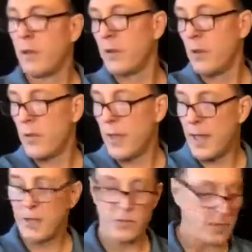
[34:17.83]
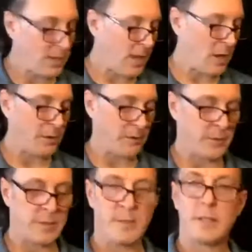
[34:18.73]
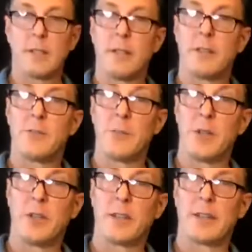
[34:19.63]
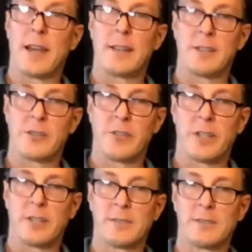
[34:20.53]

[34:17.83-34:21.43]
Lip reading: So the trick on that one is muting that string,